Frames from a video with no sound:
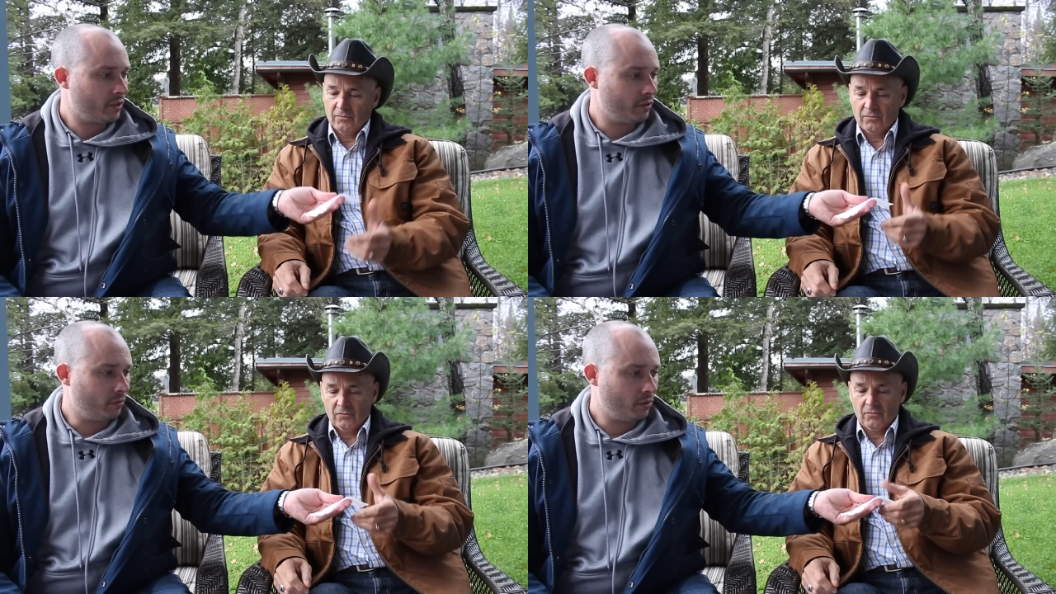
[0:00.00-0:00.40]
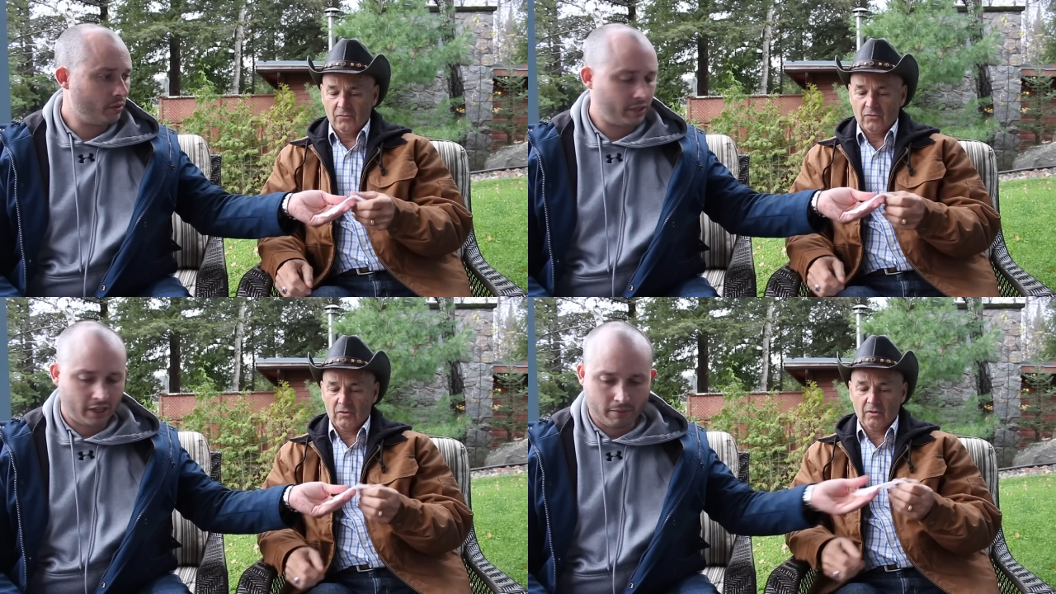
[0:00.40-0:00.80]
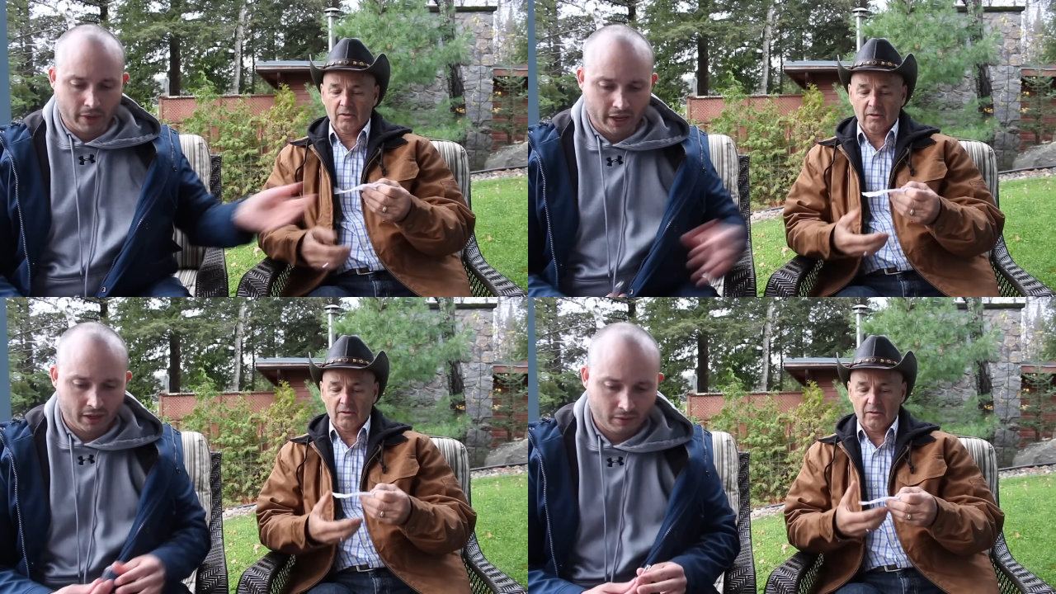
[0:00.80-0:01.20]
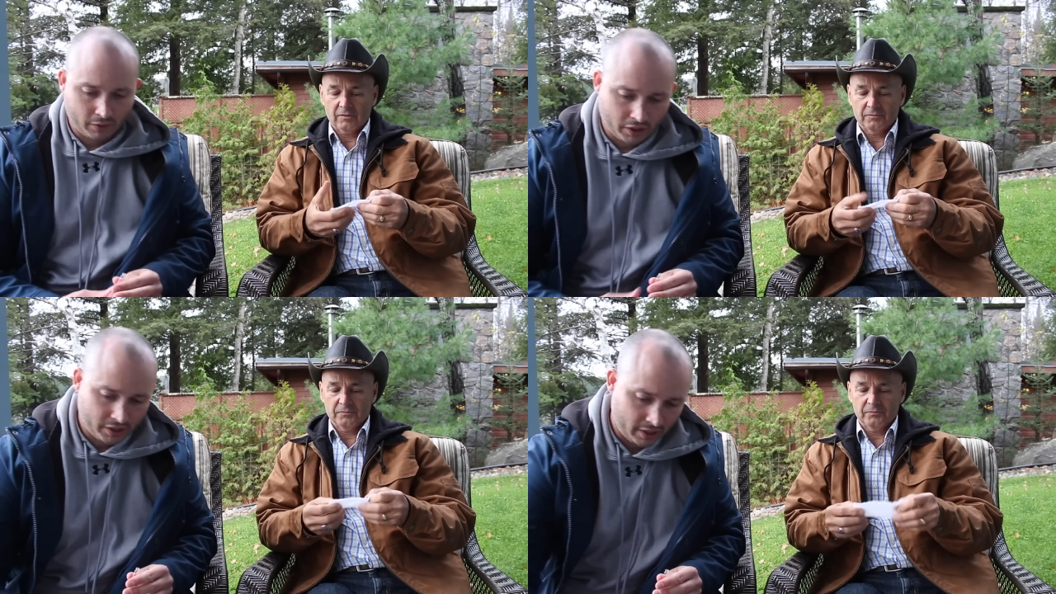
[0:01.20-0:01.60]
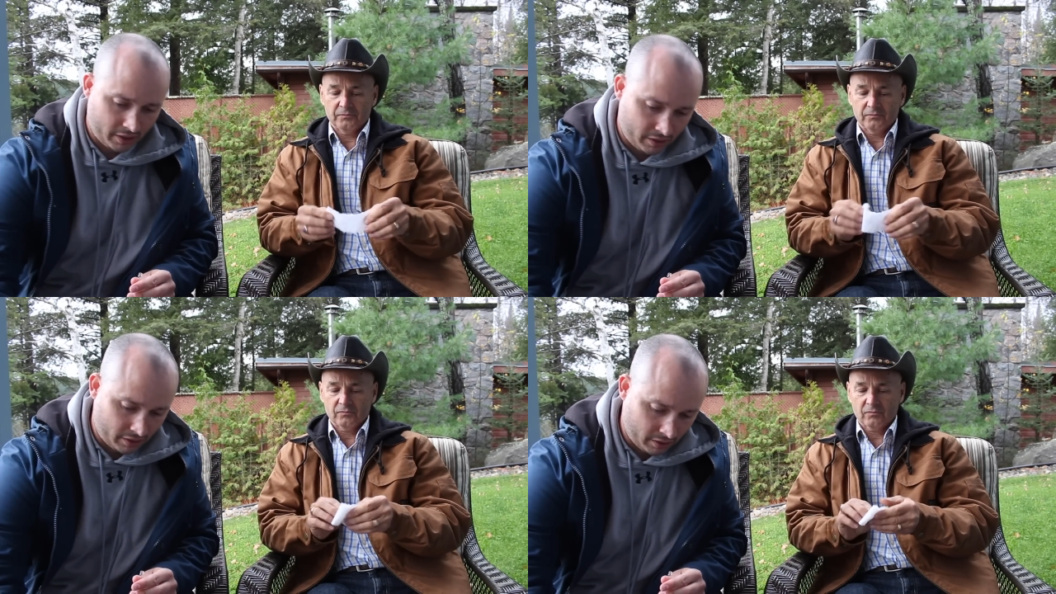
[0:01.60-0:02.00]
Speaker 1: So Rose Ikebana
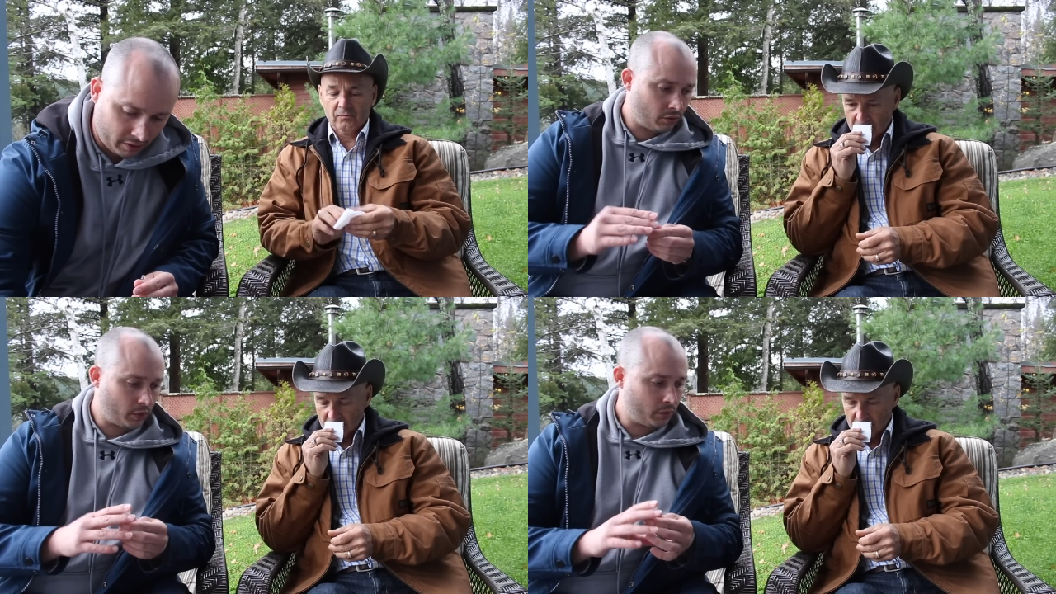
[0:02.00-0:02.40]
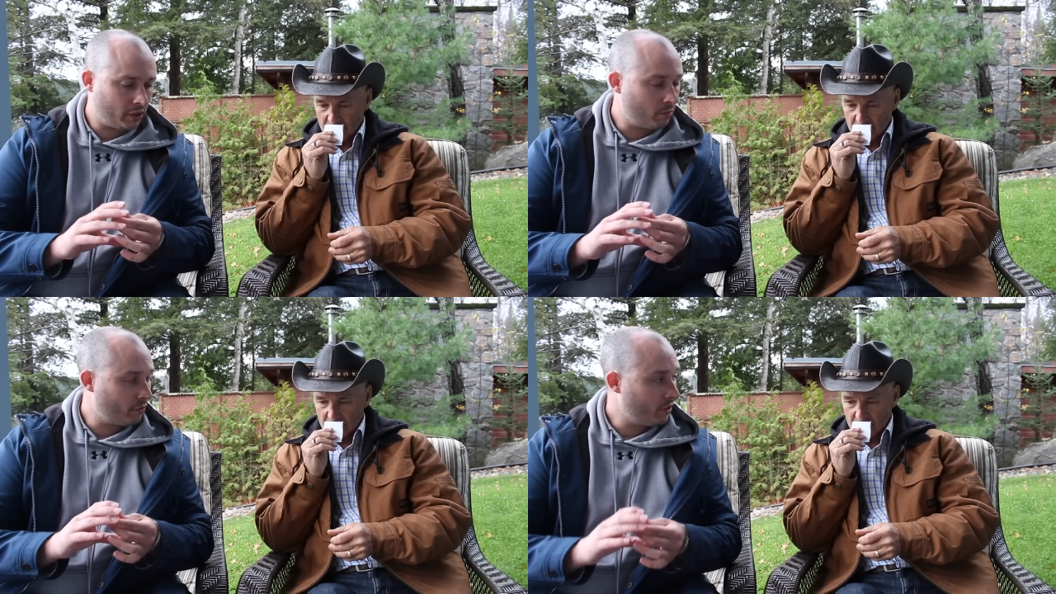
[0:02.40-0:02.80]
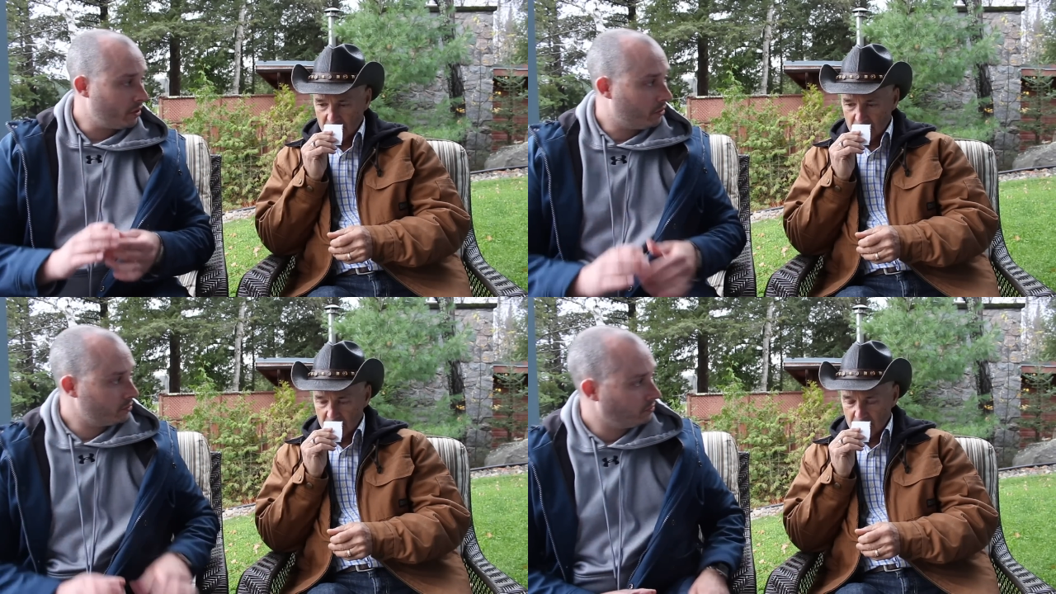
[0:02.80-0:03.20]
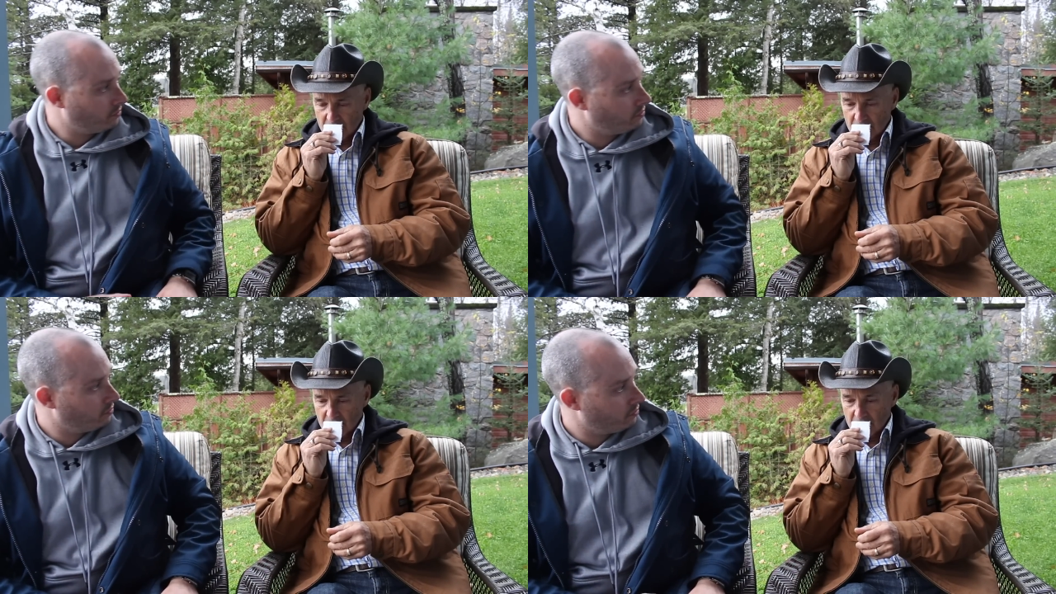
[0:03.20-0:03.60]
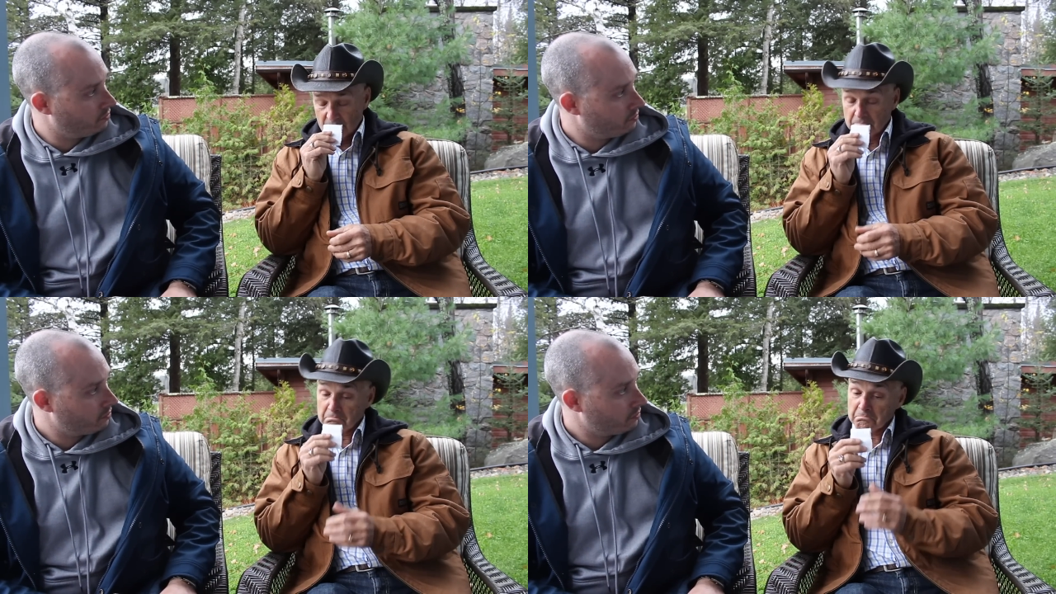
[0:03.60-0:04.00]
versus, which one do you prefer though?
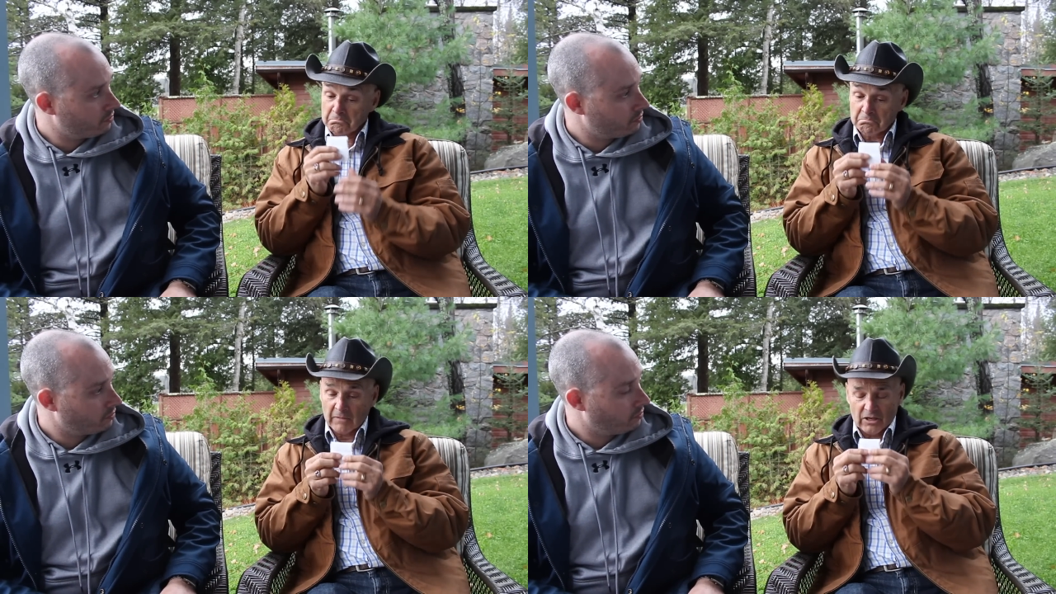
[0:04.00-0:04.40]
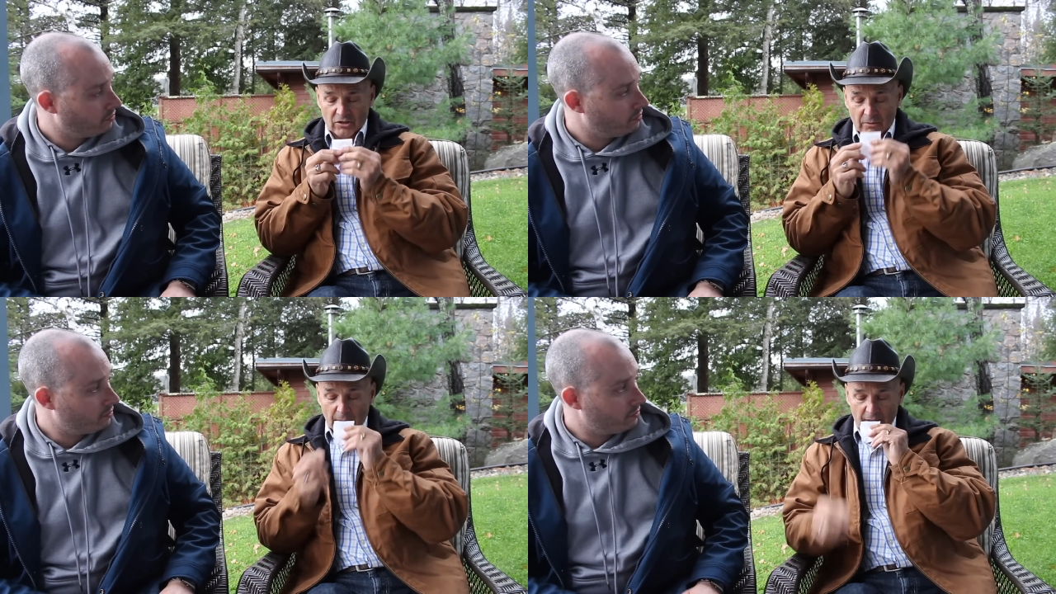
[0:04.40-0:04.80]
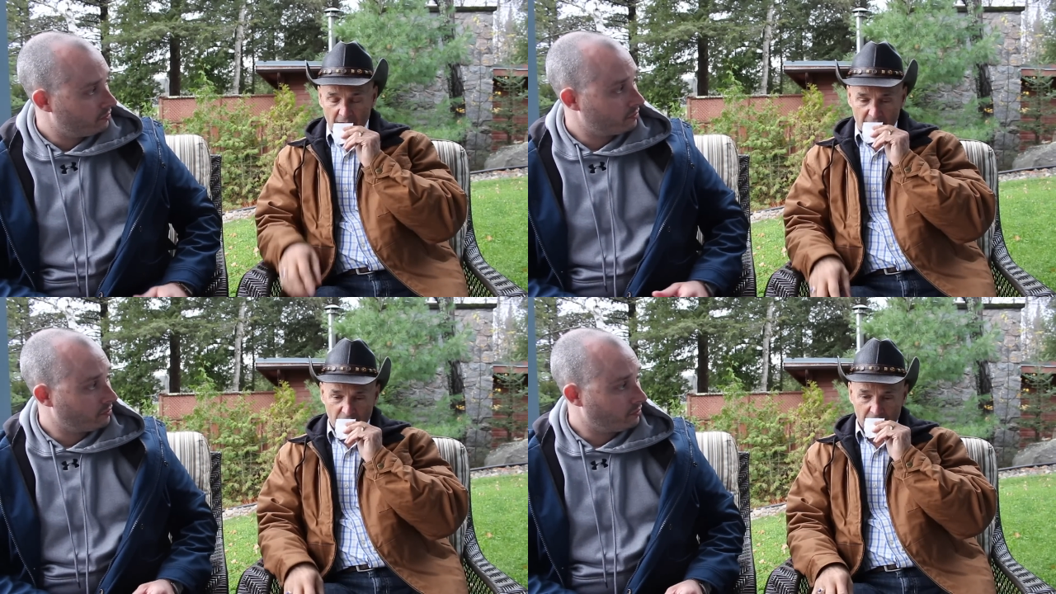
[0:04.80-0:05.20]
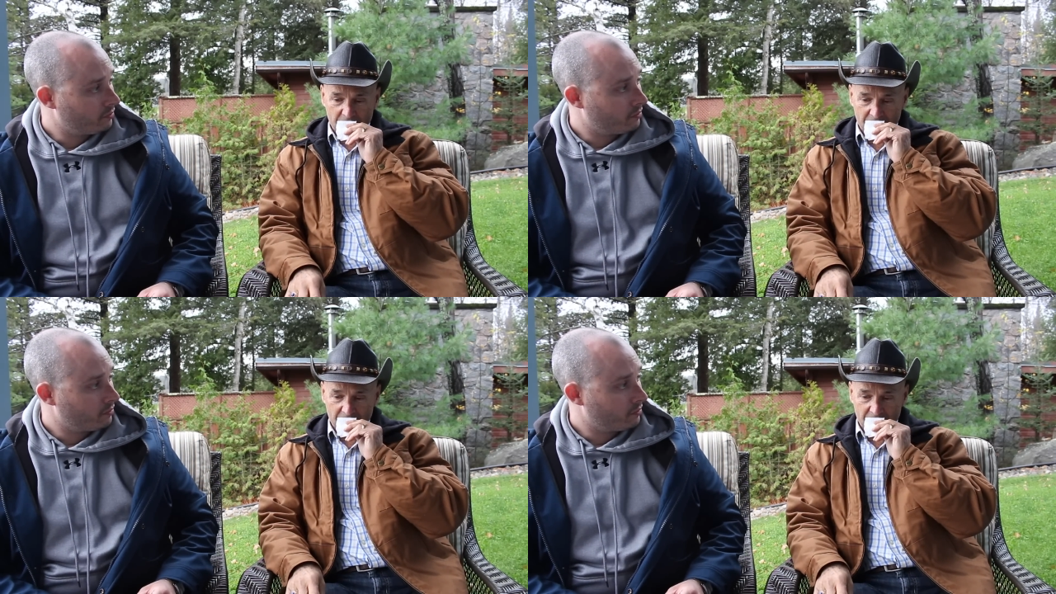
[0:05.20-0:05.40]
Hmm, that's not bad either.